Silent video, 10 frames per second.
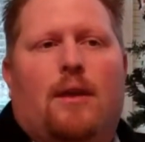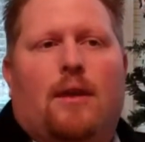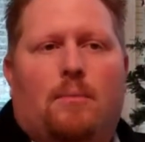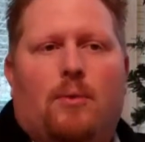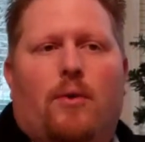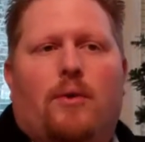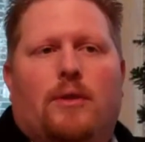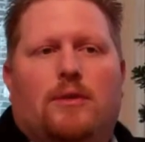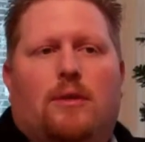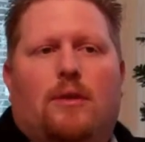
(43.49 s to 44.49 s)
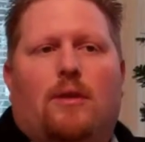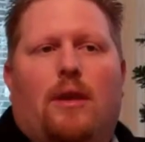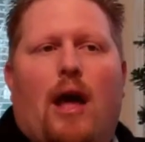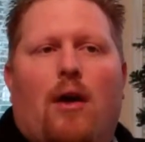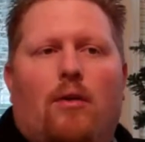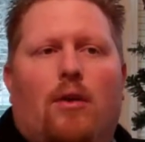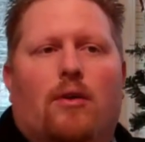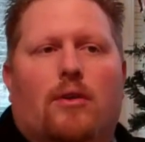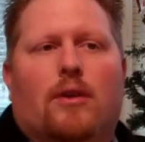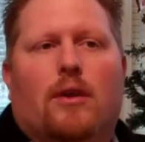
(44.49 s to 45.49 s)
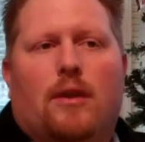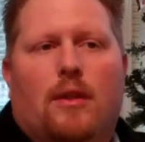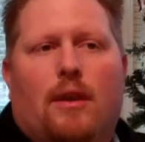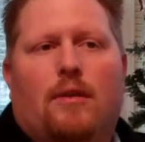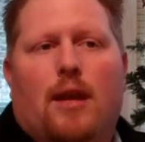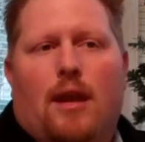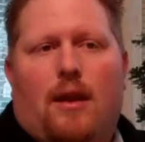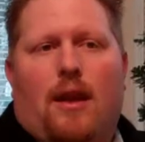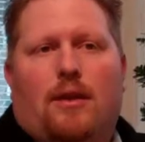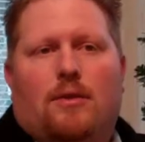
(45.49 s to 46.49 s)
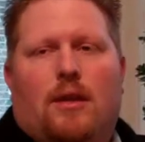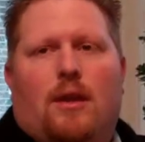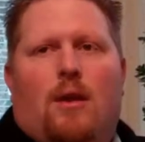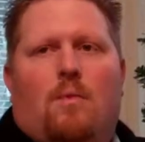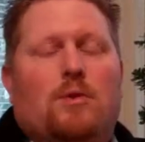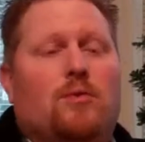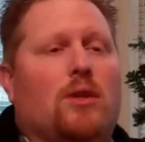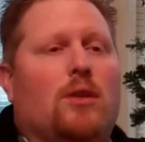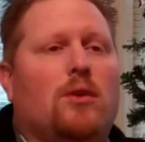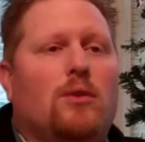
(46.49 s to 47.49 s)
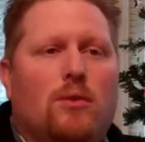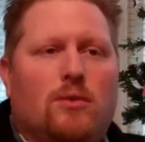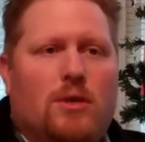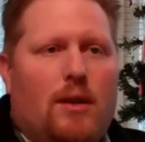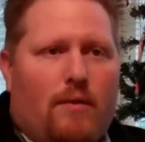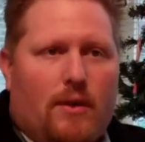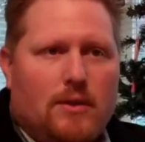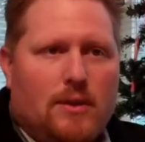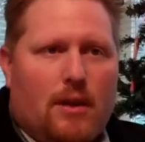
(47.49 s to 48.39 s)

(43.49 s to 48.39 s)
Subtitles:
employees out longer than 10 days, which was a huge difference.